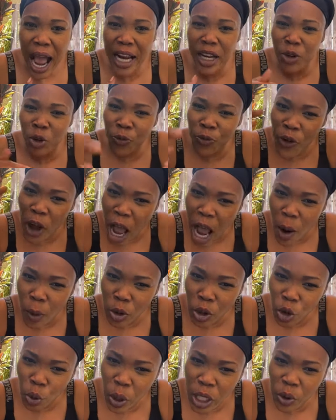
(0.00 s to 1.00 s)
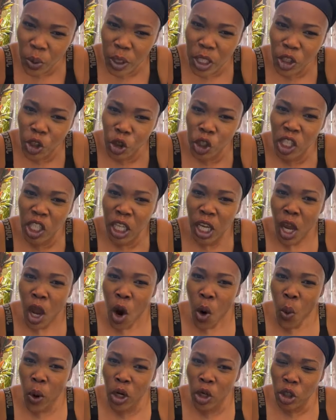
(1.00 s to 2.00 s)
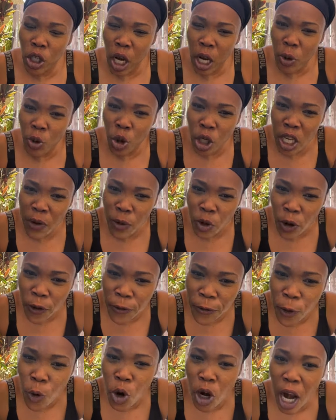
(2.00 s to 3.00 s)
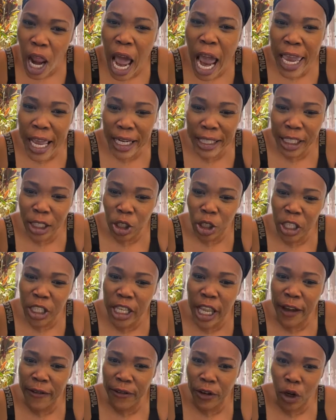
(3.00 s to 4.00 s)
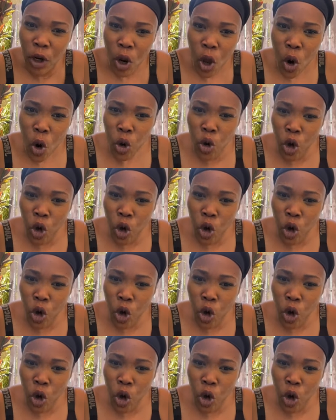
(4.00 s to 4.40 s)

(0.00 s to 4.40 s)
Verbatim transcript: And forward to twenty twenty-three, when you don't give you full loyalty to the devil,